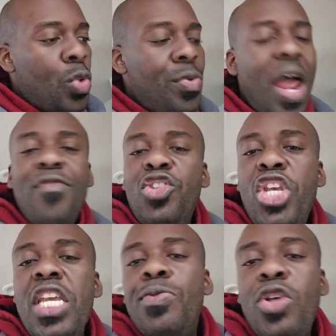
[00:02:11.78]
we would have
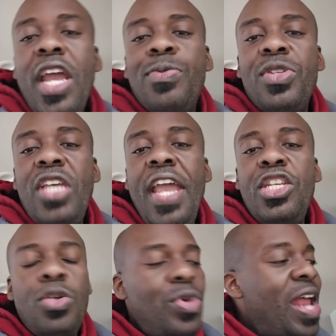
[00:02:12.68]
cheap
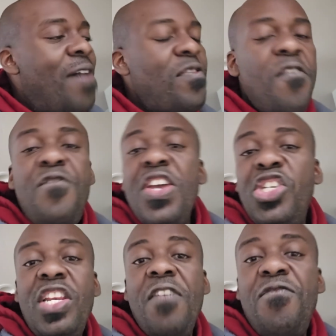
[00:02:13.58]
transportation. We'd have
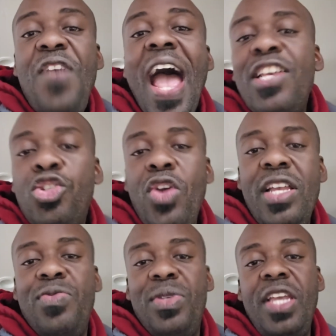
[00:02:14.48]
efficient and fast
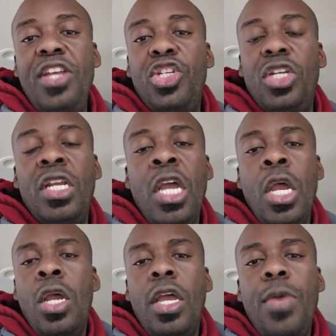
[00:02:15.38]
transportation.
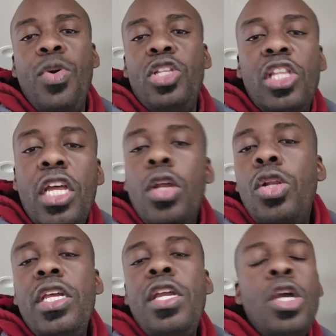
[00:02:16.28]
It would
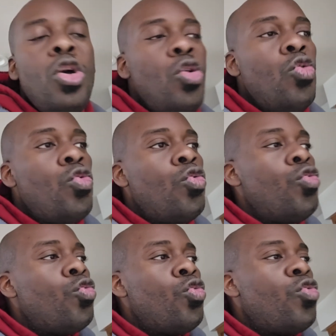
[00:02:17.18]
literally
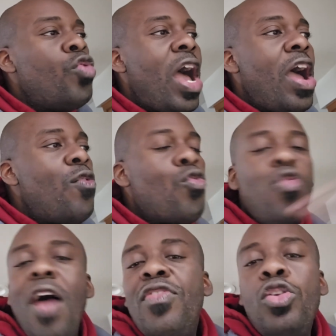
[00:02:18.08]

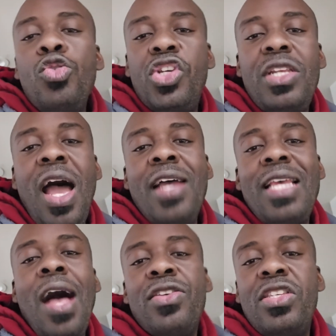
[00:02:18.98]

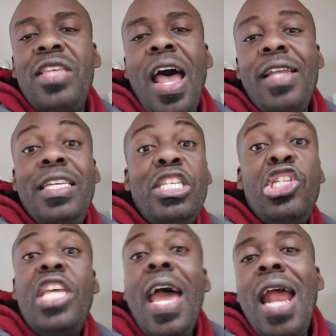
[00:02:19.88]
revolutionize our
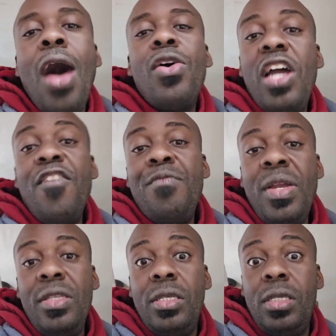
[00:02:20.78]
societies, yet our
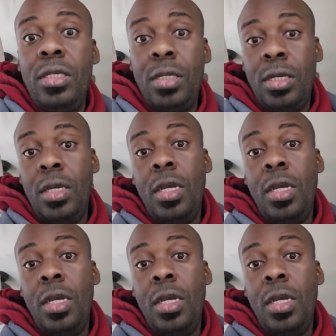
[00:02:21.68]
governments,